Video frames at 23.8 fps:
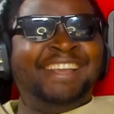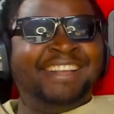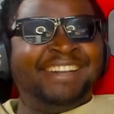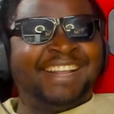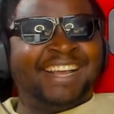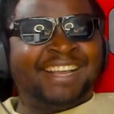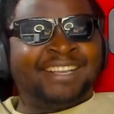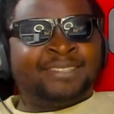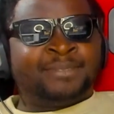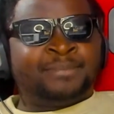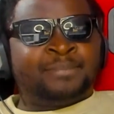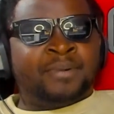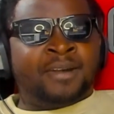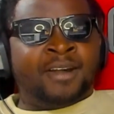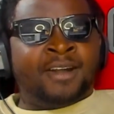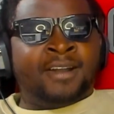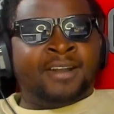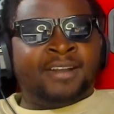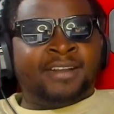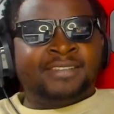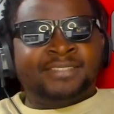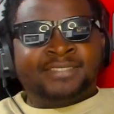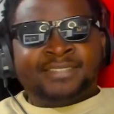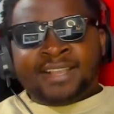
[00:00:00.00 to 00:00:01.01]
That's
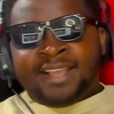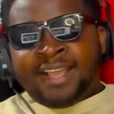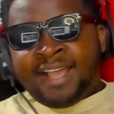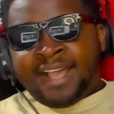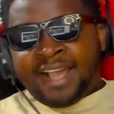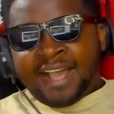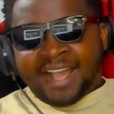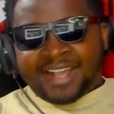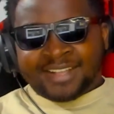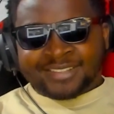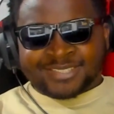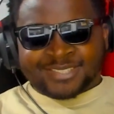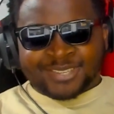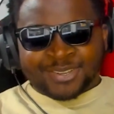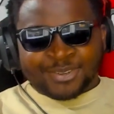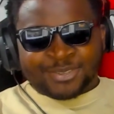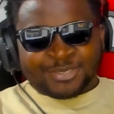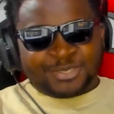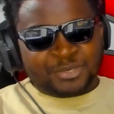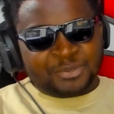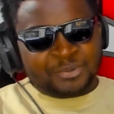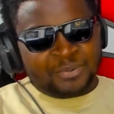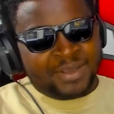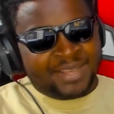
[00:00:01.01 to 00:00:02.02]
bars. I
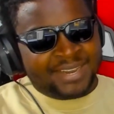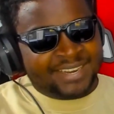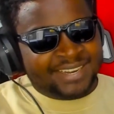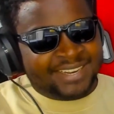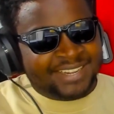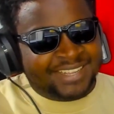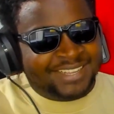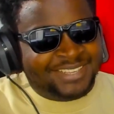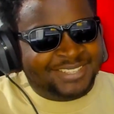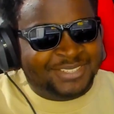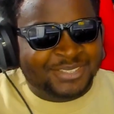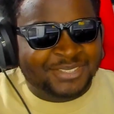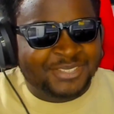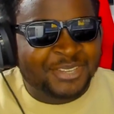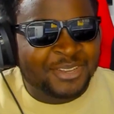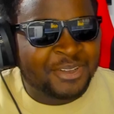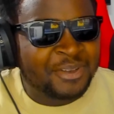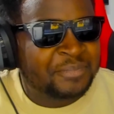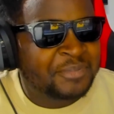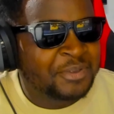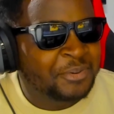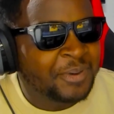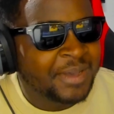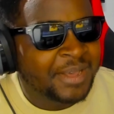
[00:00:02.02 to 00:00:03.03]
told you what it is, you told
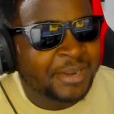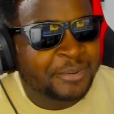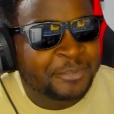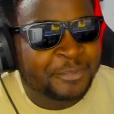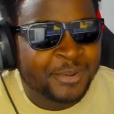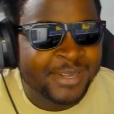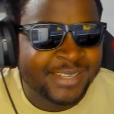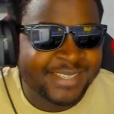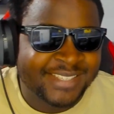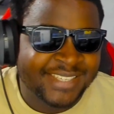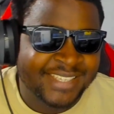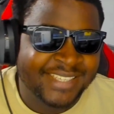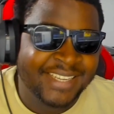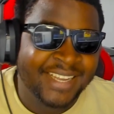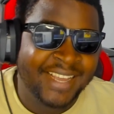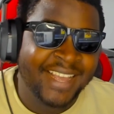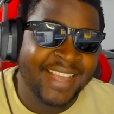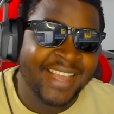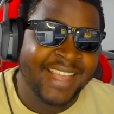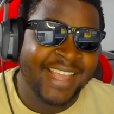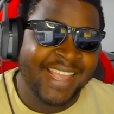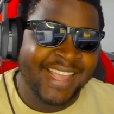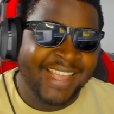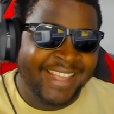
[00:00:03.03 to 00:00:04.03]
me what it wasn't.
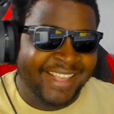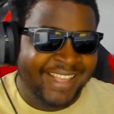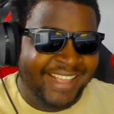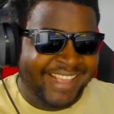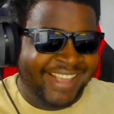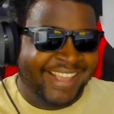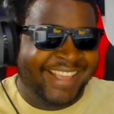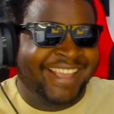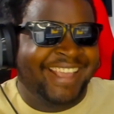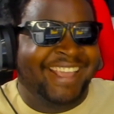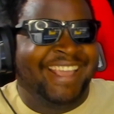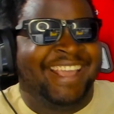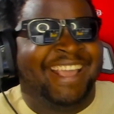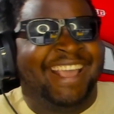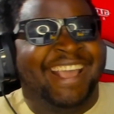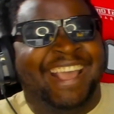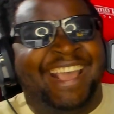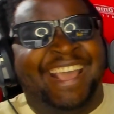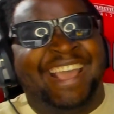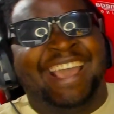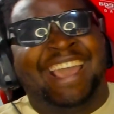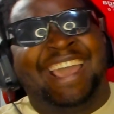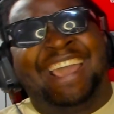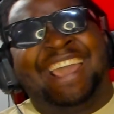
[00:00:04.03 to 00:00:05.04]

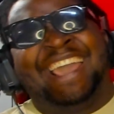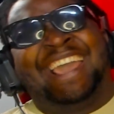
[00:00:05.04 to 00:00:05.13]
Hey.